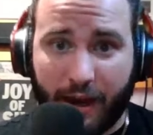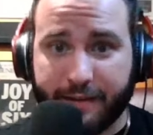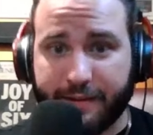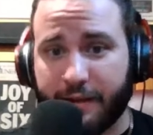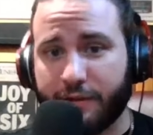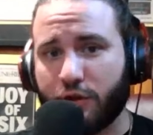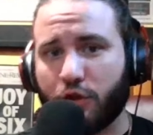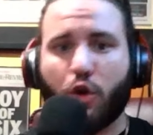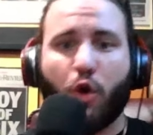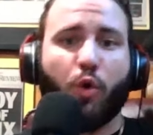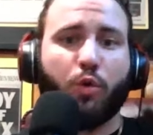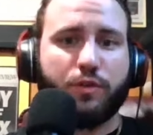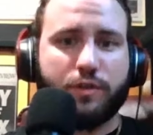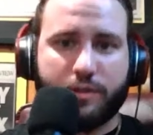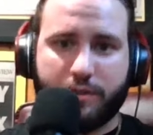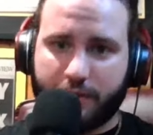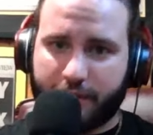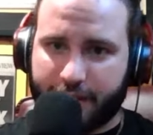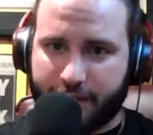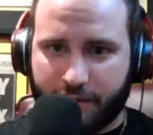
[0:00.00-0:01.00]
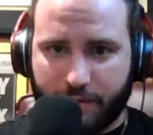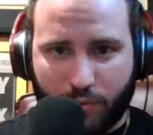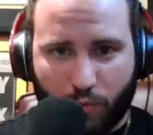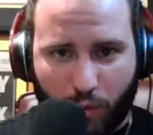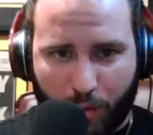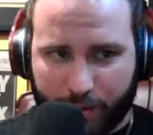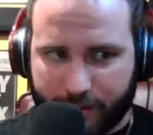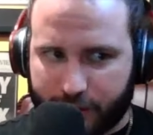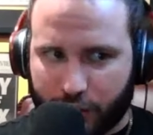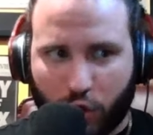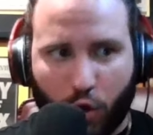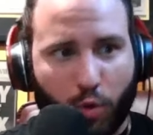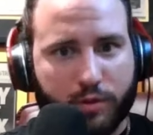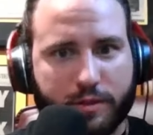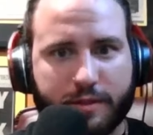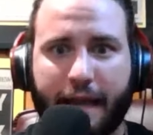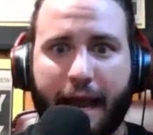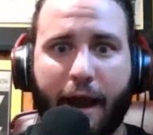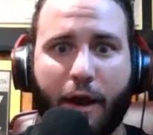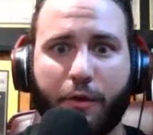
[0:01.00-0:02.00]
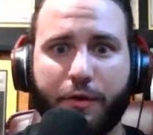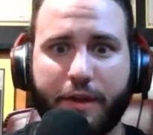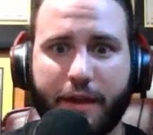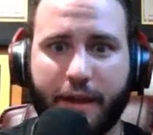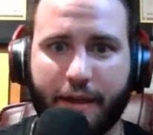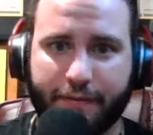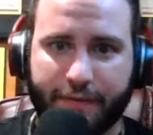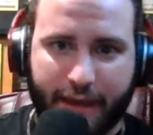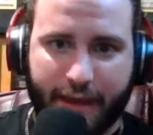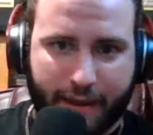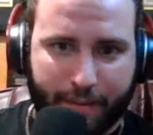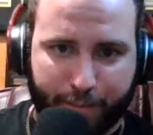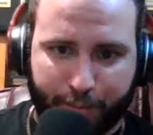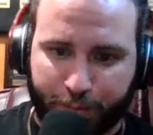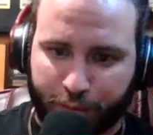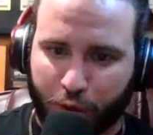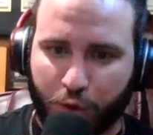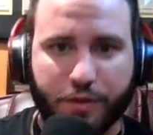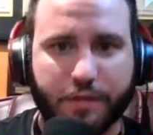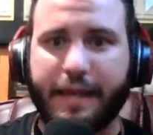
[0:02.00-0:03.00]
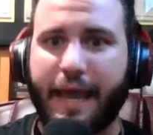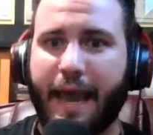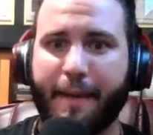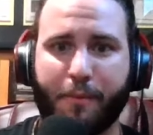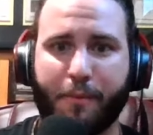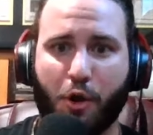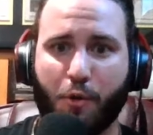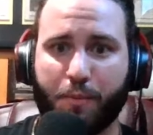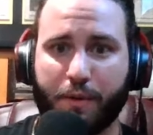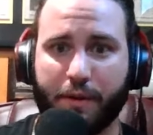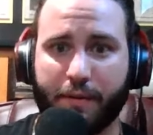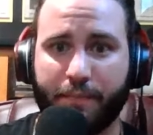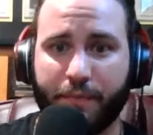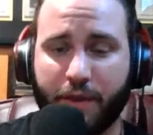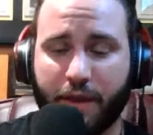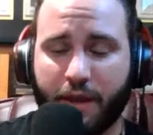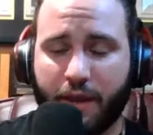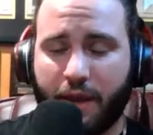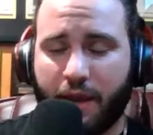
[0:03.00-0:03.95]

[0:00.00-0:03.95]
And then the Colts, we went to Coltstown and they blew the dam open.